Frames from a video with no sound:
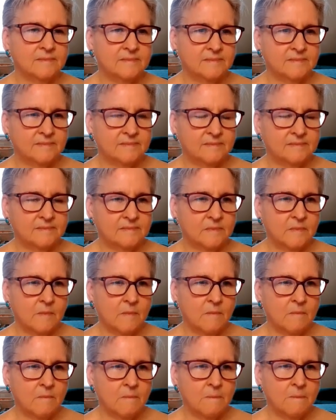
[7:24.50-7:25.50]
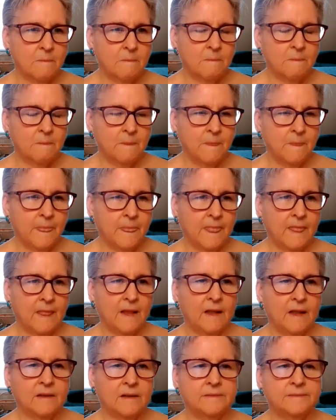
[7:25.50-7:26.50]

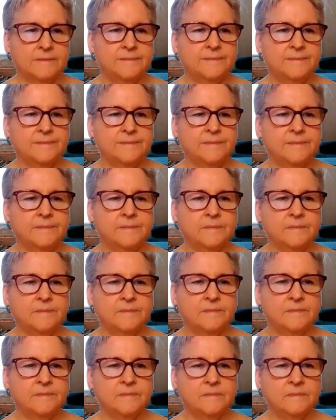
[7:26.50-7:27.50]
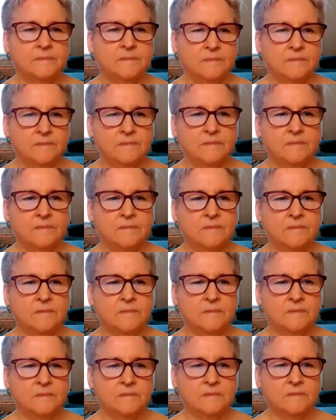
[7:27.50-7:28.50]

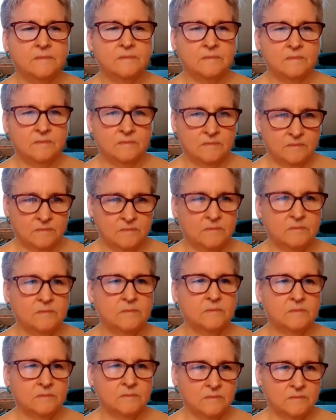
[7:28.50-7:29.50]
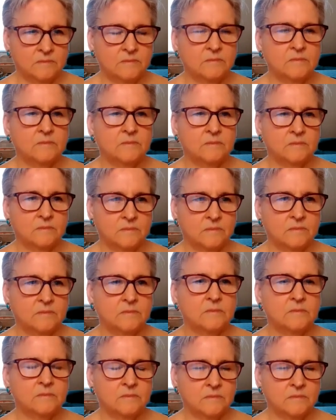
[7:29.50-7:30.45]
(silent)